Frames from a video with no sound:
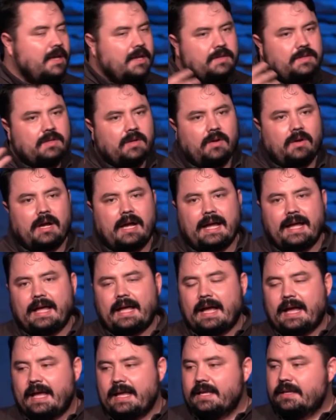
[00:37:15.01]
So
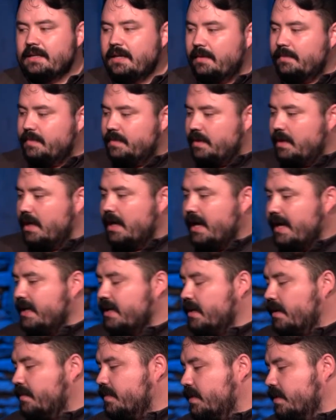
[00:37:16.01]
I end
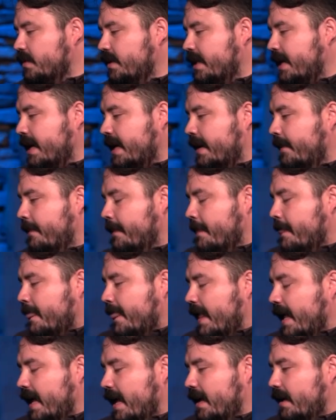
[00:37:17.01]
up doing that,
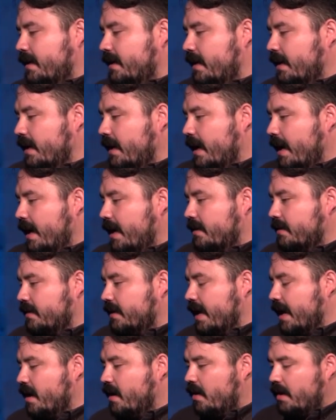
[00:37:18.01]
and
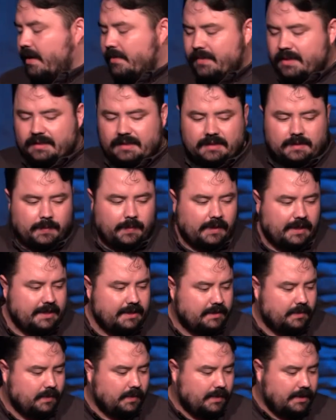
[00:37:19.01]
now I'm in this
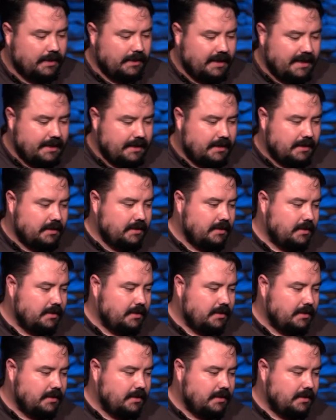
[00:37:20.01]
place where like